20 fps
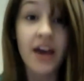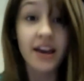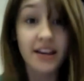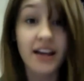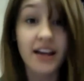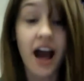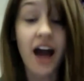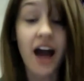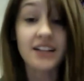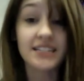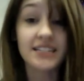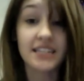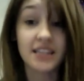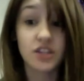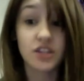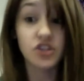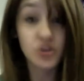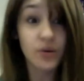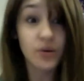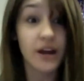got
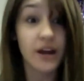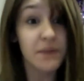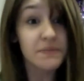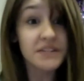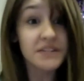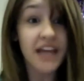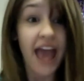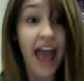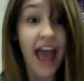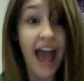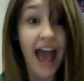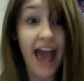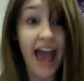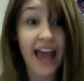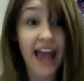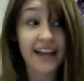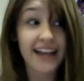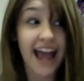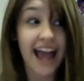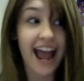the script
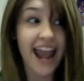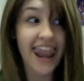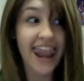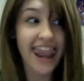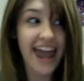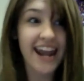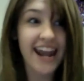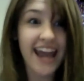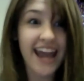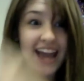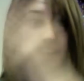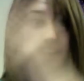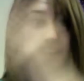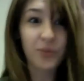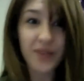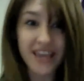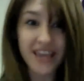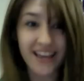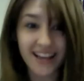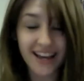and then had a
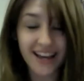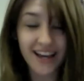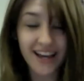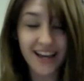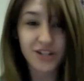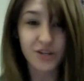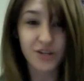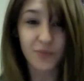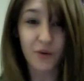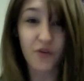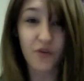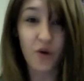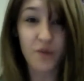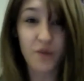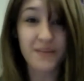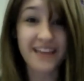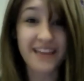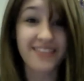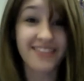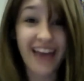week to
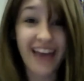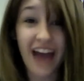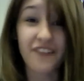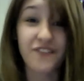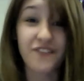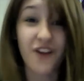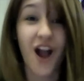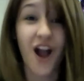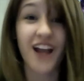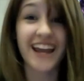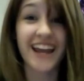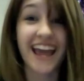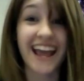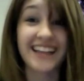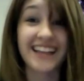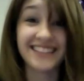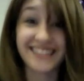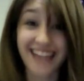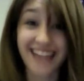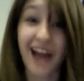perform it that Friday
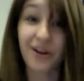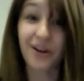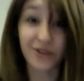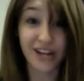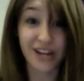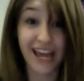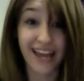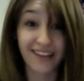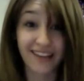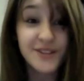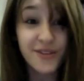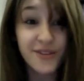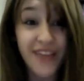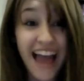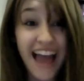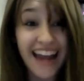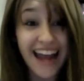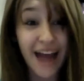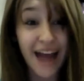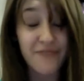and Saturday.
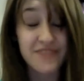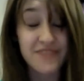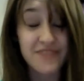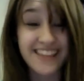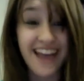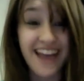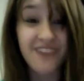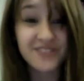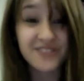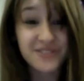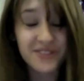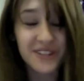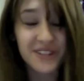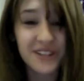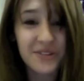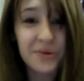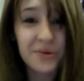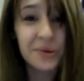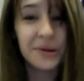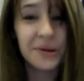That happened, and that was
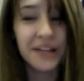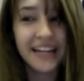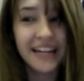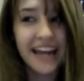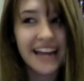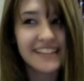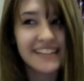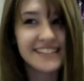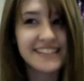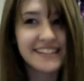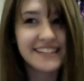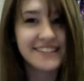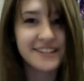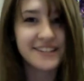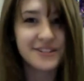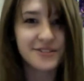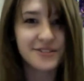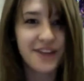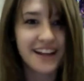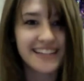really cool, and I
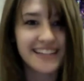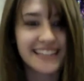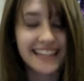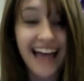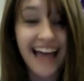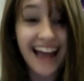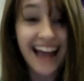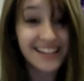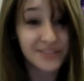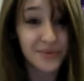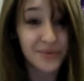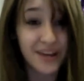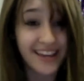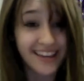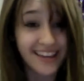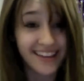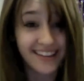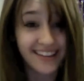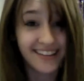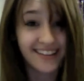assistant directed last week.